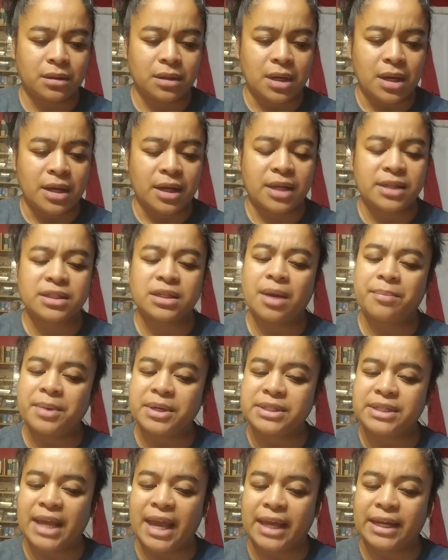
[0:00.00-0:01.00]
Because number
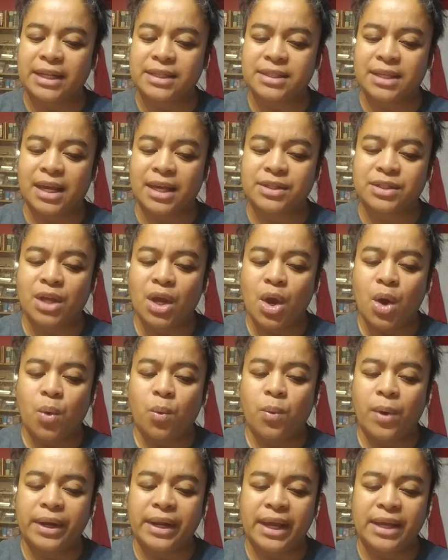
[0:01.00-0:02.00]
10, it says,
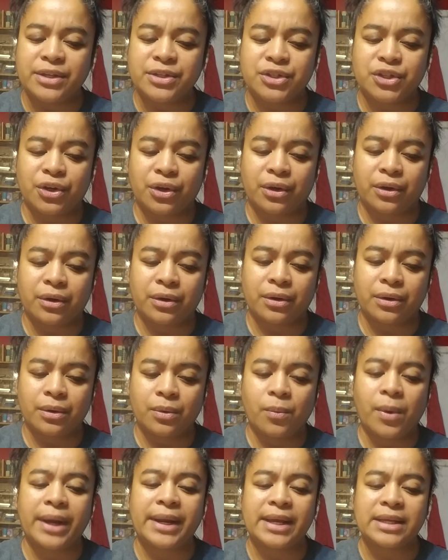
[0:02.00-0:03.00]
what
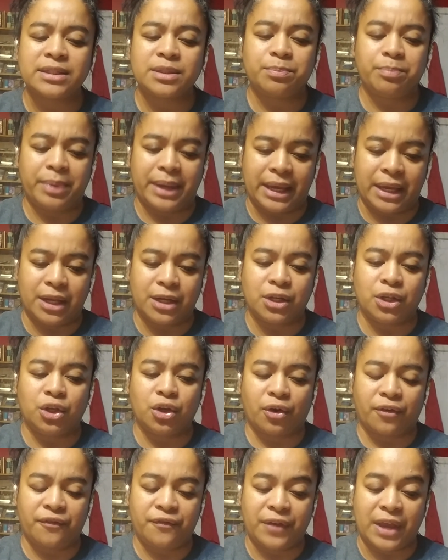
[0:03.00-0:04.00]
has been
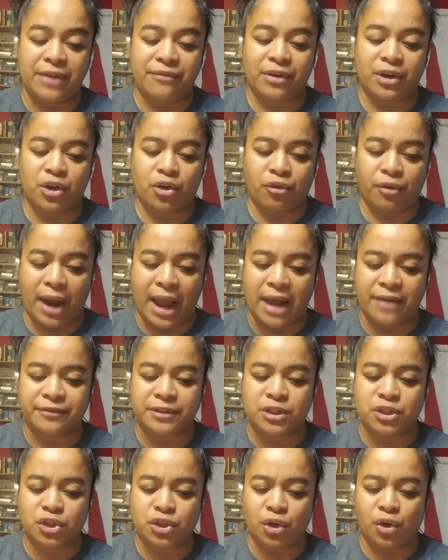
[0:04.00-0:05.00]
your favorite craft
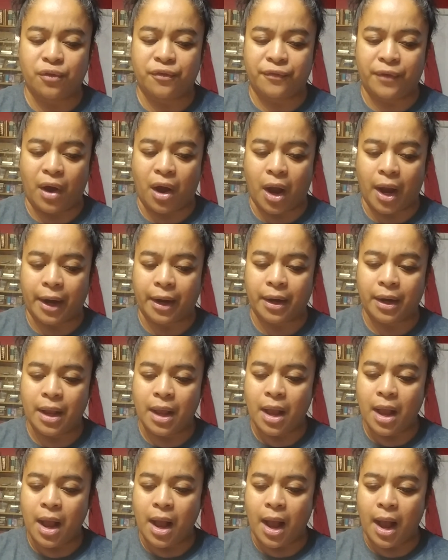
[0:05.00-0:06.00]
so far?
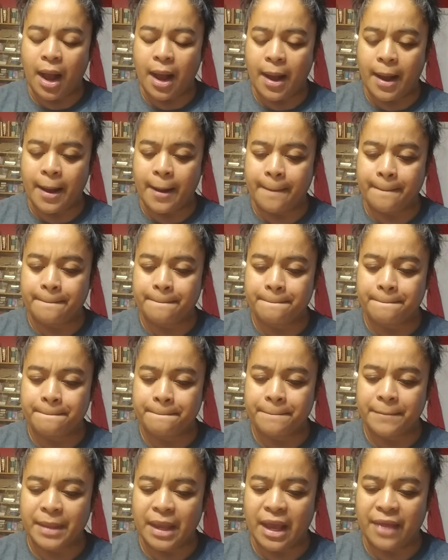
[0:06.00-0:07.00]
And
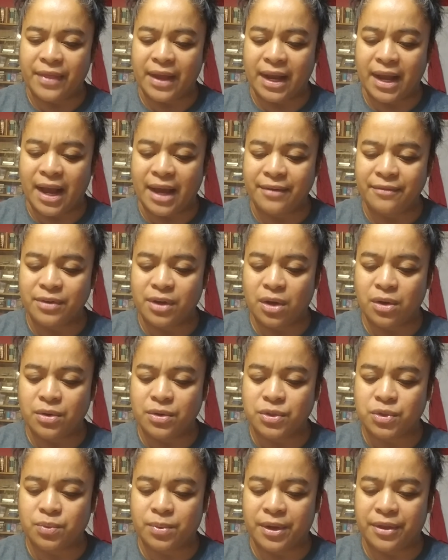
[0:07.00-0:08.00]
that kind of
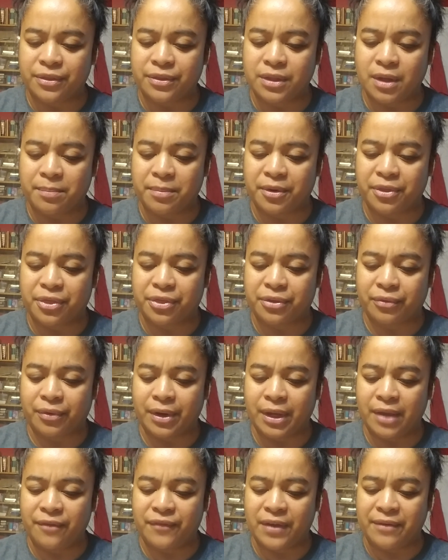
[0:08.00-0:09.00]
goes with number
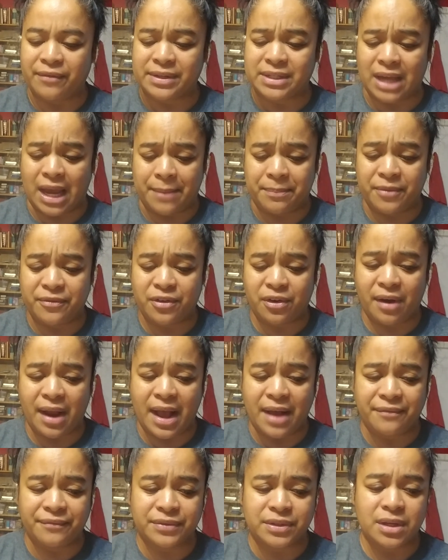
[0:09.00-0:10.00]
3, favorite type of
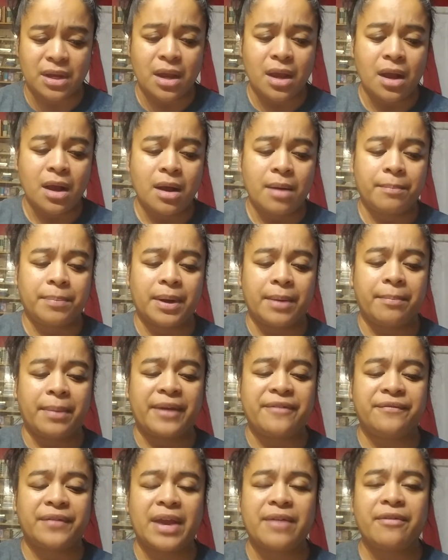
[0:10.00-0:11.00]
craft. But my
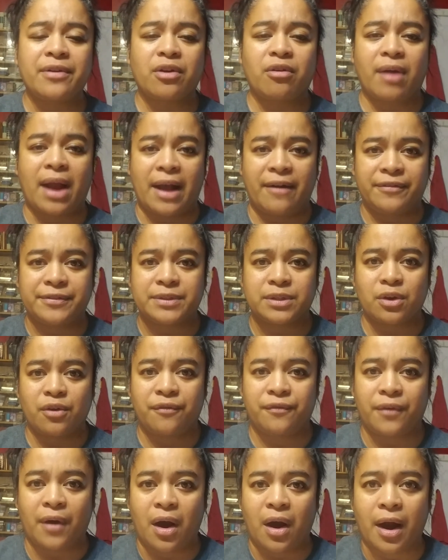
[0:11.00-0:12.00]
favorite craft so
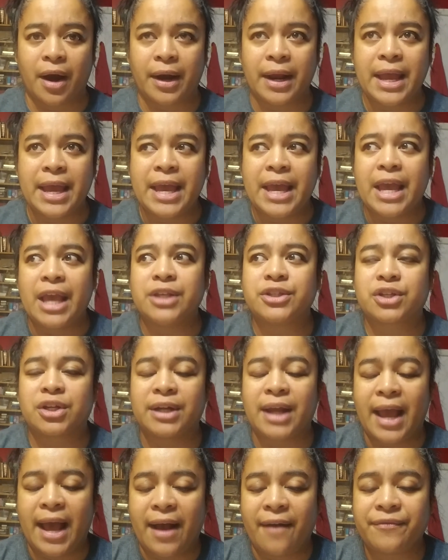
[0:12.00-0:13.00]
far is going to
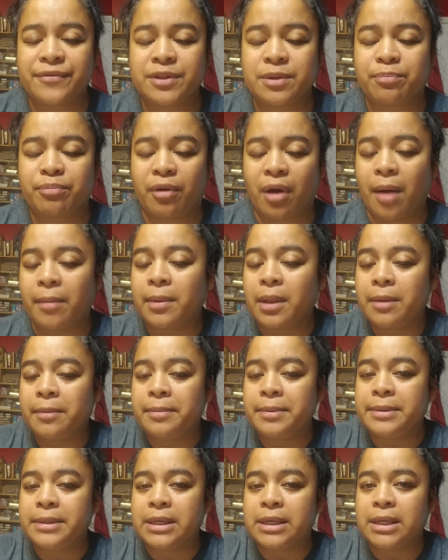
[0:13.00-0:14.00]
have to
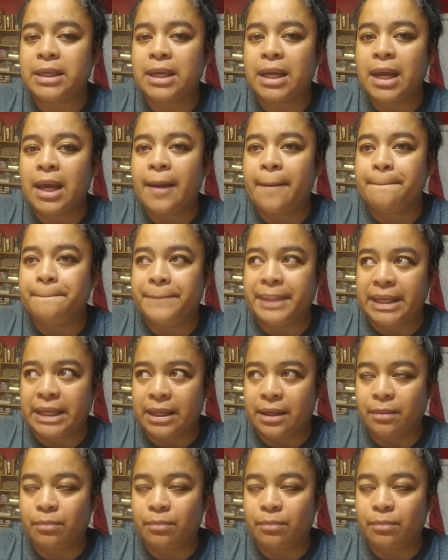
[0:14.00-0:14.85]
probably be